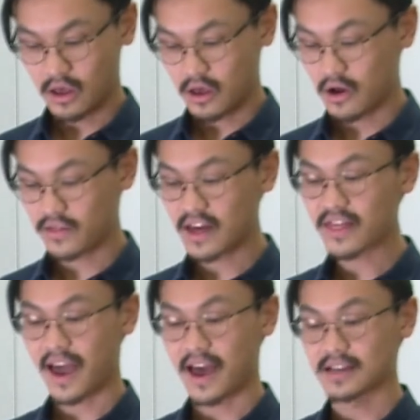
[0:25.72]
On the other
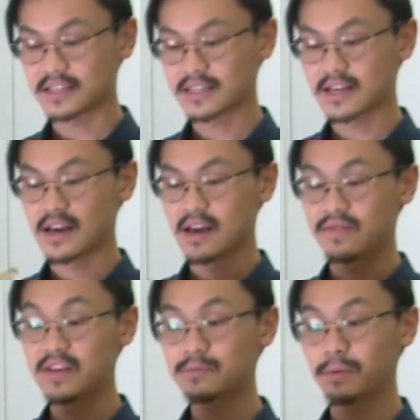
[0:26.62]
hand,
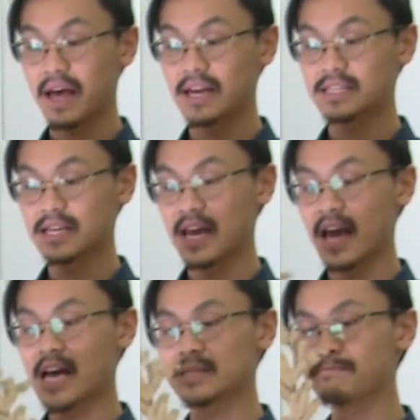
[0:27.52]
this plant
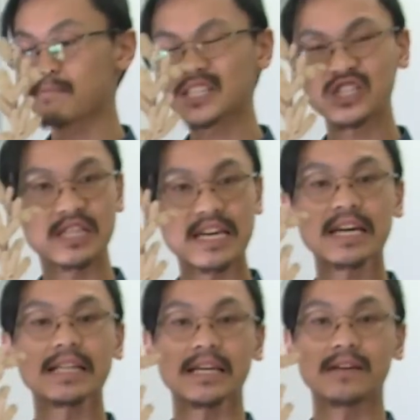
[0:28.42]
has much
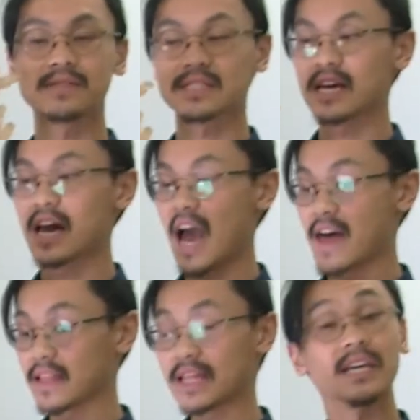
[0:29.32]
thicker leaves,
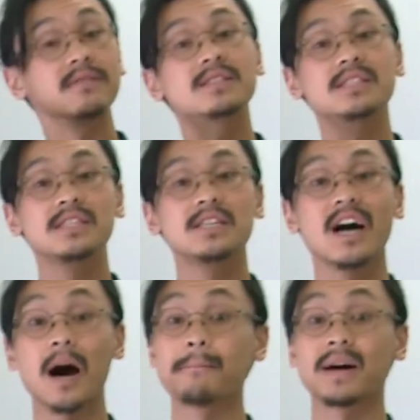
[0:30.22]
and the leaves
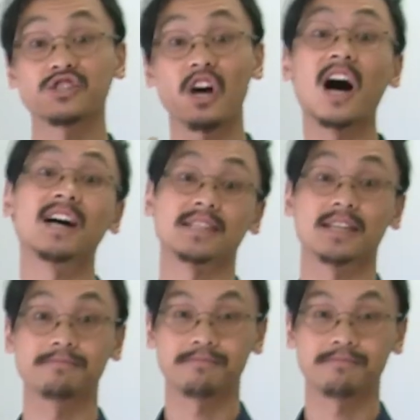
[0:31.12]
are much harder.